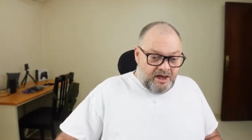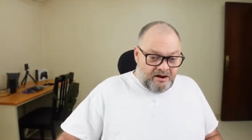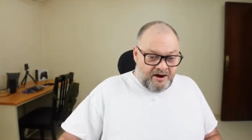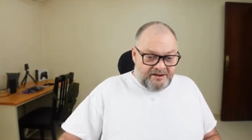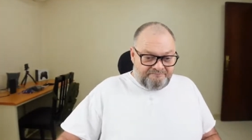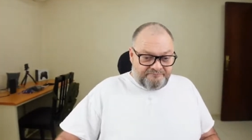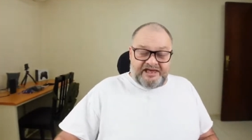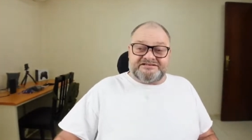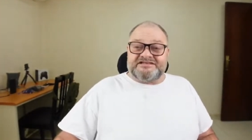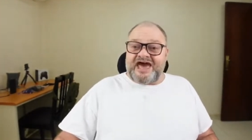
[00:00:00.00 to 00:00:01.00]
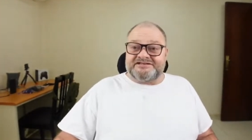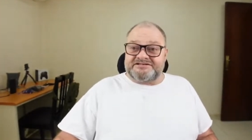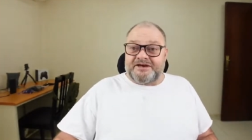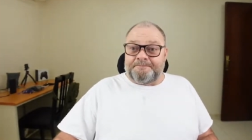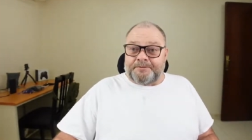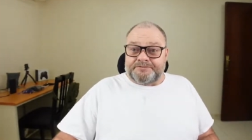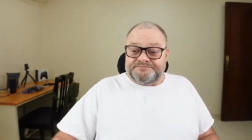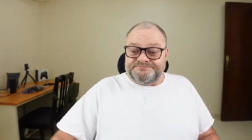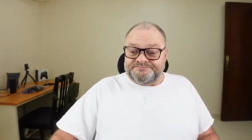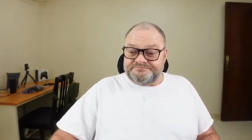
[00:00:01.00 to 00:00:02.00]
All right, it's that simple.
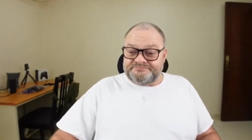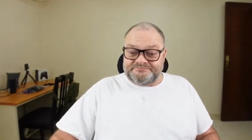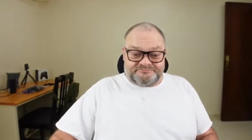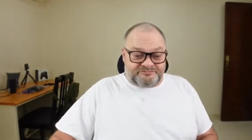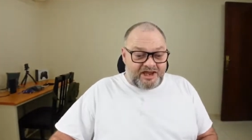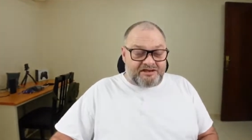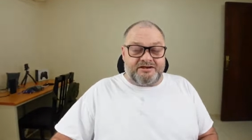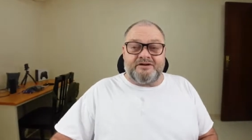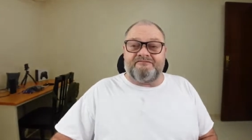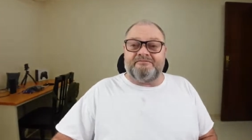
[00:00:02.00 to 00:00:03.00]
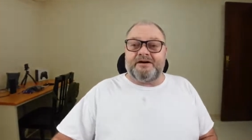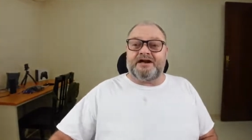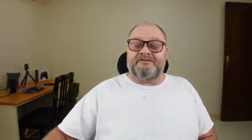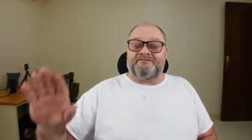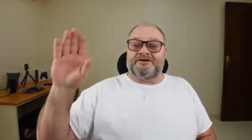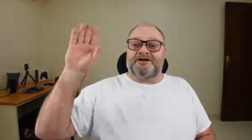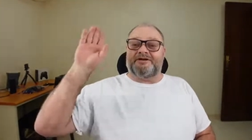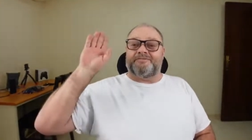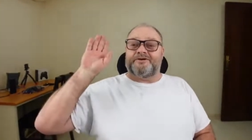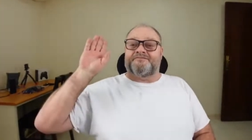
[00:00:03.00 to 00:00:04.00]
Thank you, everybody, for
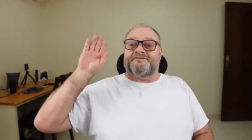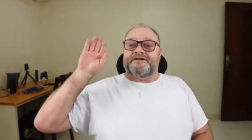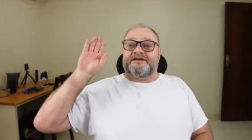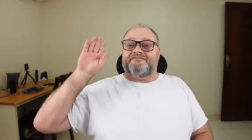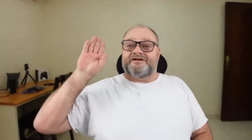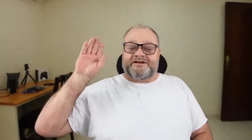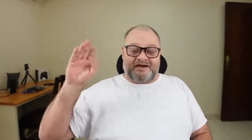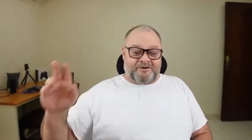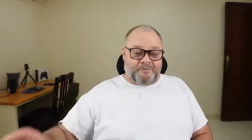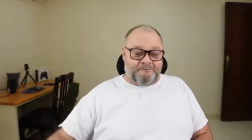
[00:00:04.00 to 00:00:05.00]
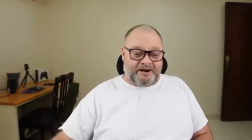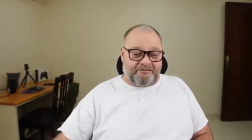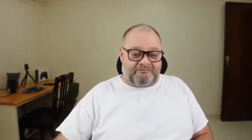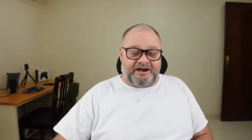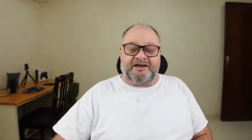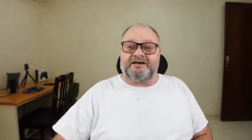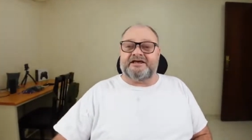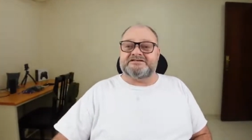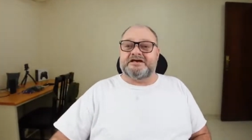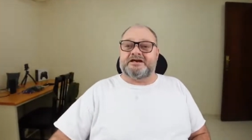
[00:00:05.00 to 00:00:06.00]
another beautiful evening. I hope my rant
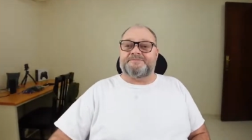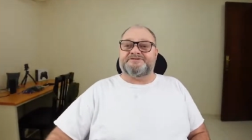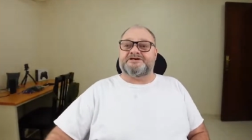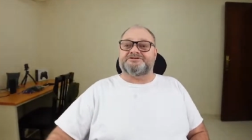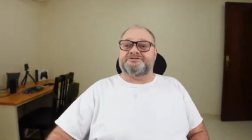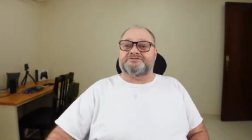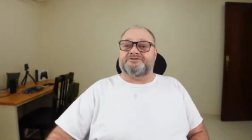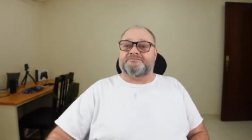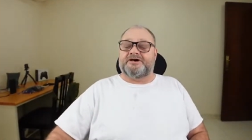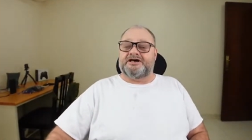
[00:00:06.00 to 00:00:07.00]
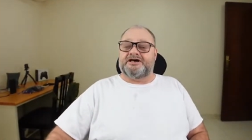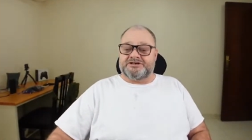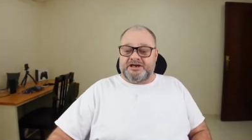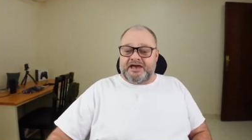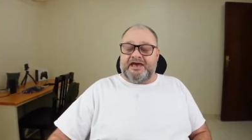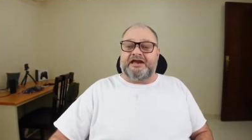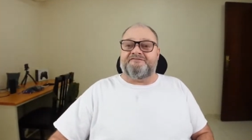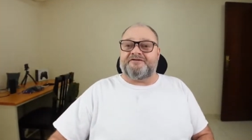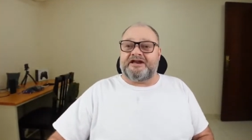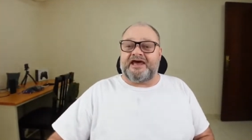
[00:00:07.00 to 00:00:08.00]
has not upset you too much. And
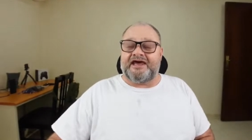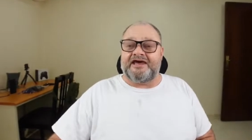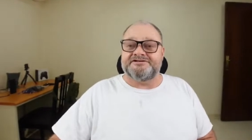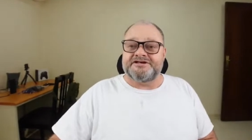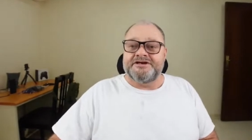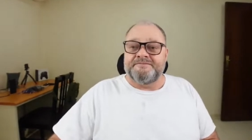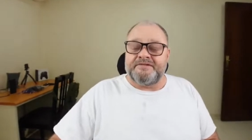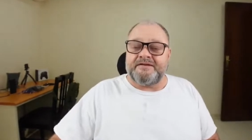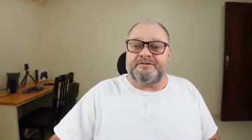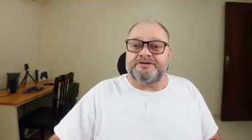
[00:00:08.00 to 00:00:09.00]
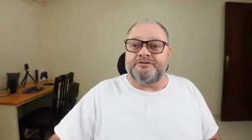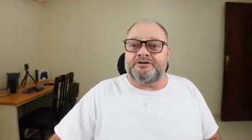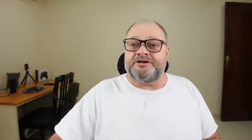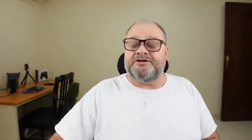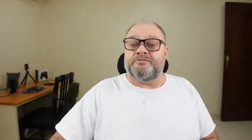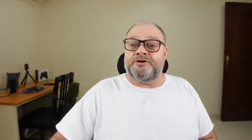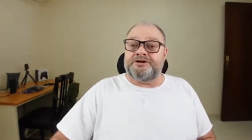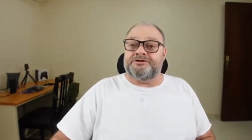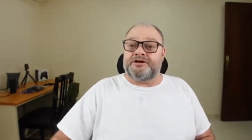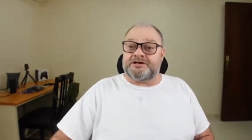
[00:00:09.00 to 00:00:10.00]
if it has, maybe you need to
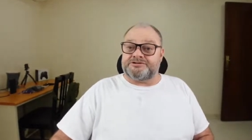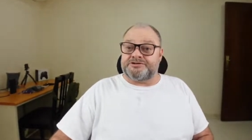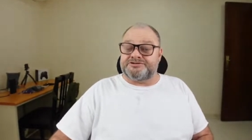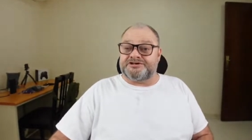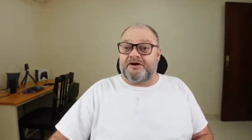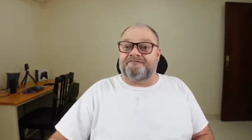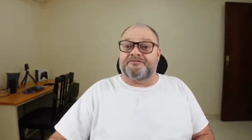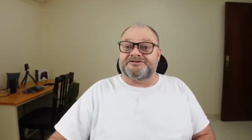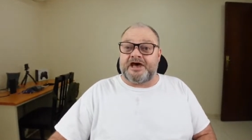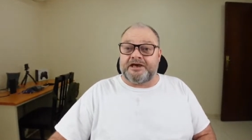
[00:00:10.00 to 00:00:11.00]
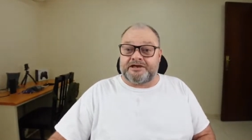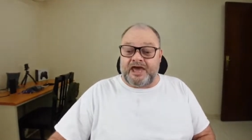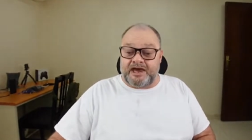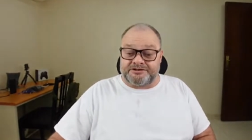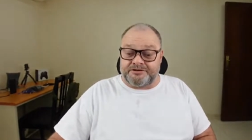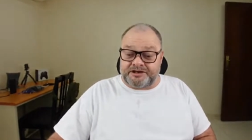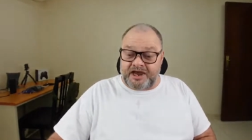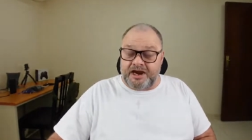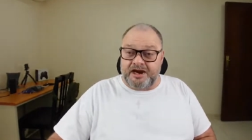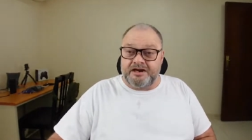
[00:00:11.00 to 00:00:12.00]
redirect yourself for psychiatric
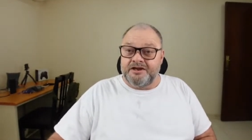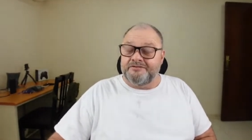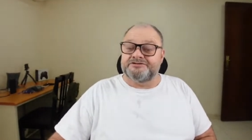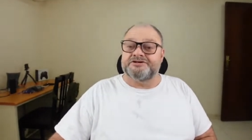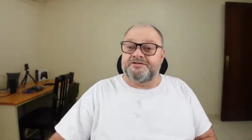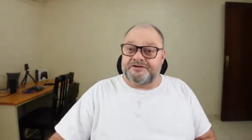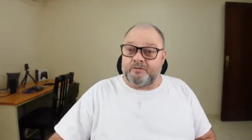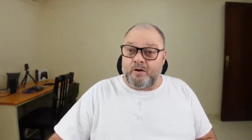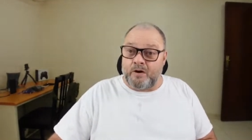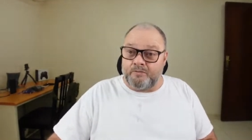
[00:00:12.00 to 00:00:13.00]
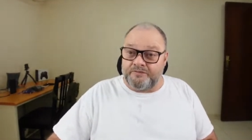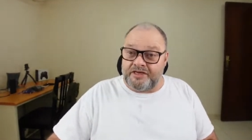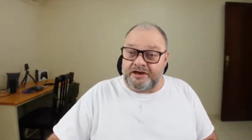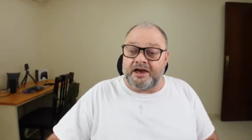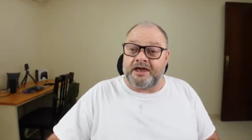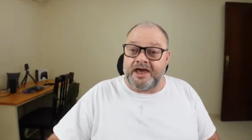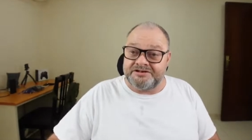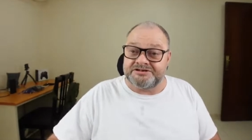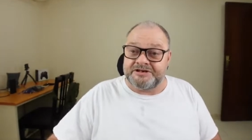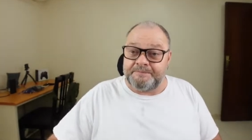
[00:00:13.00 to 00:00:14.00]
care. There's nothing wrong with it.
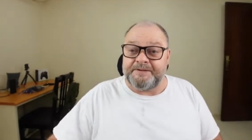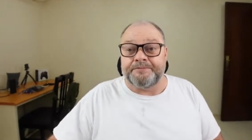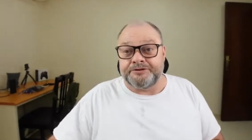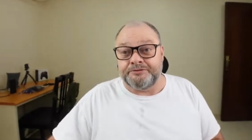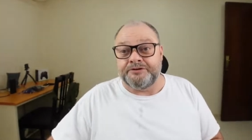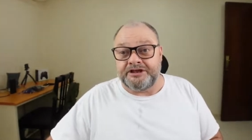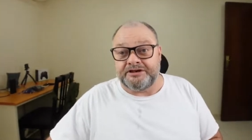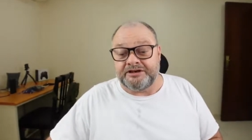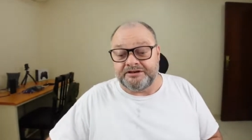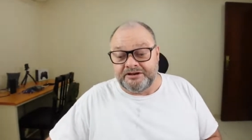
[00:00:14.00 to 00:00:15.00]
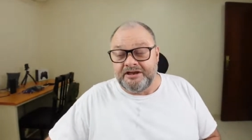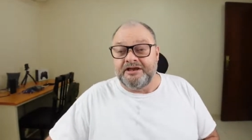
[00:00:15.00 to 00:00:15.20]
Occasionally, people do need it.